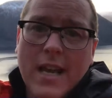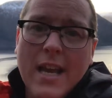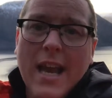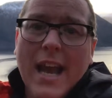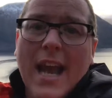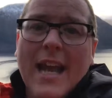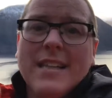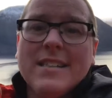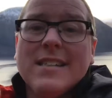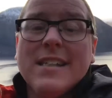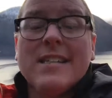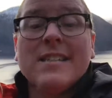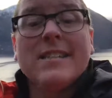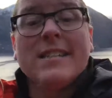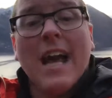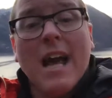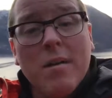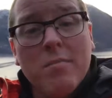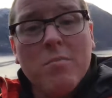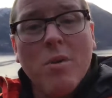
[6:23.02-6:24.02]
And since
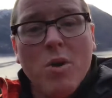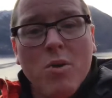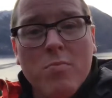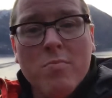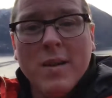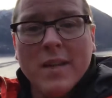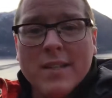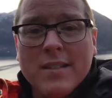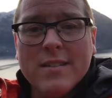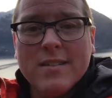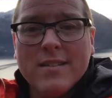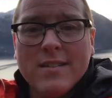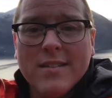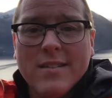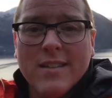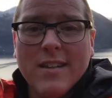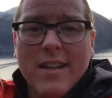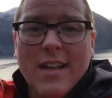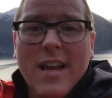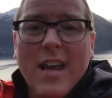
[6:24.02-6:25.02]
that moment,
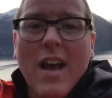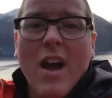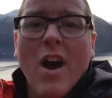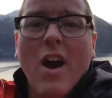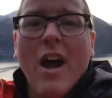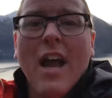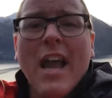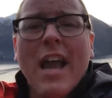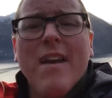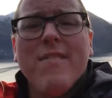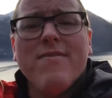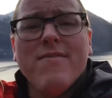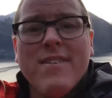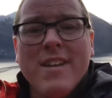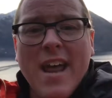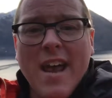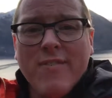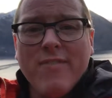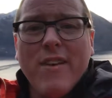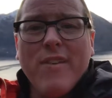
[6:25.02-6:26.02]
I have
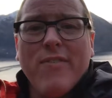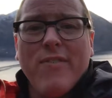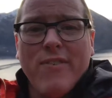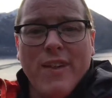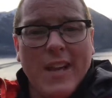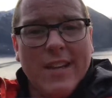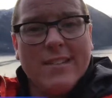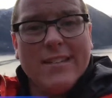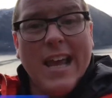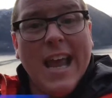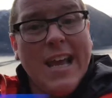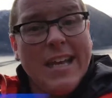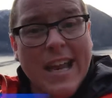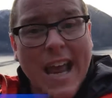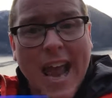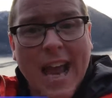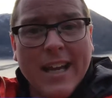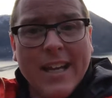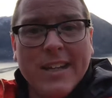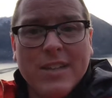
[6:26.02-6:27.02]
never felt any
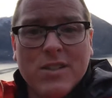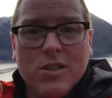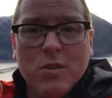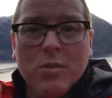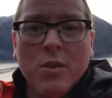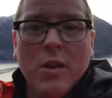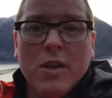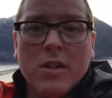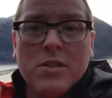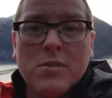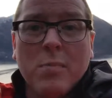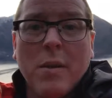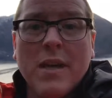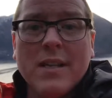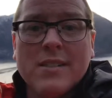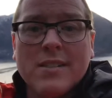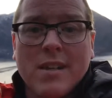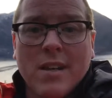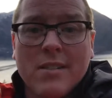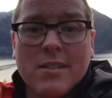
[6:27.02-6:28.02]
anger towards my
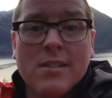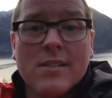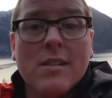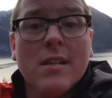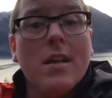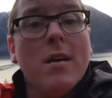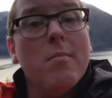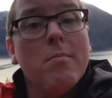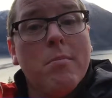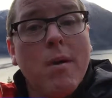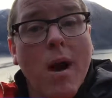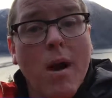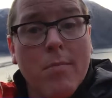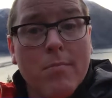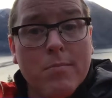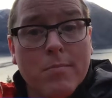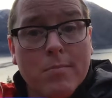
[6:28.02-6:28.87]
son's mom.